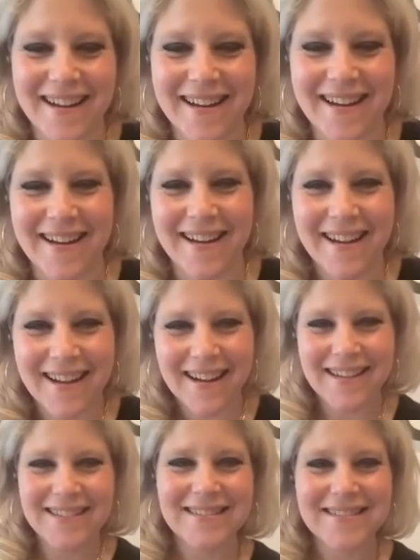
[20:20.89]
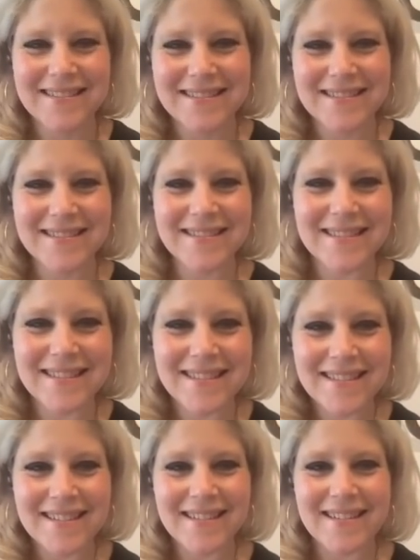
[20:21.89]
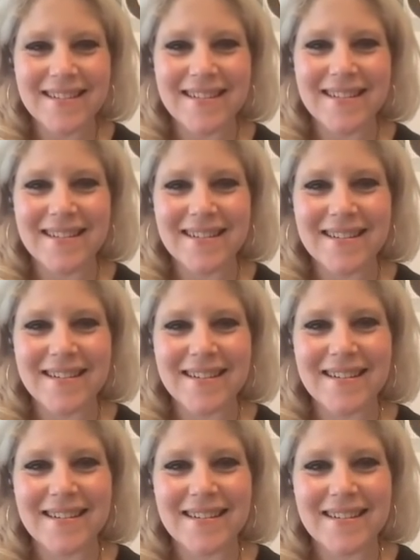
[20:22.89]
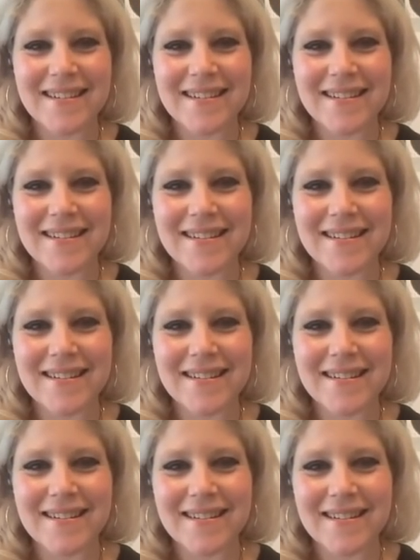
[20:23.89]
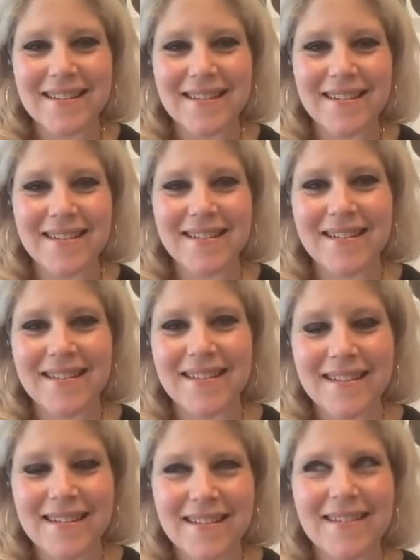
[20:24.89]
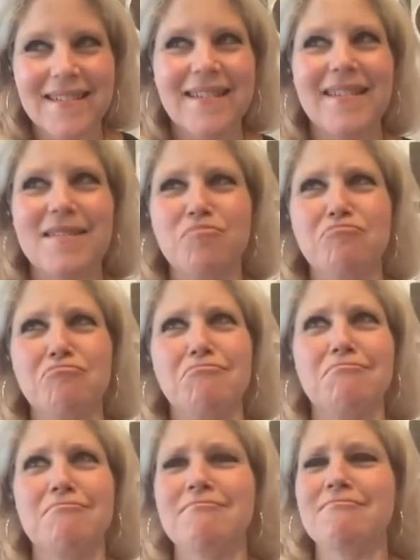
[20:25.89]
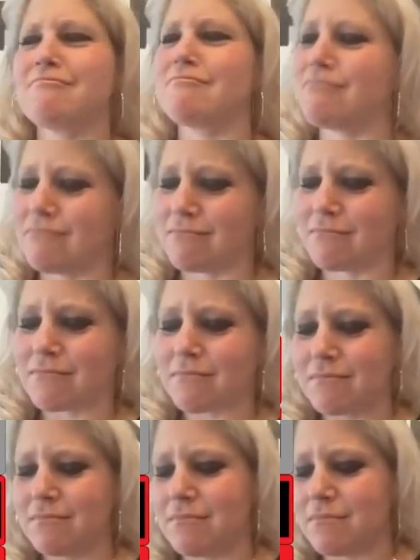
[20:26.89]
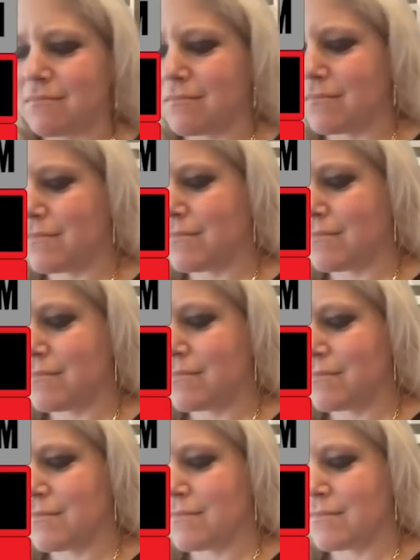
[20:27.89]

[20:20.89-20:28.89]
No words are spoken by the person on screen.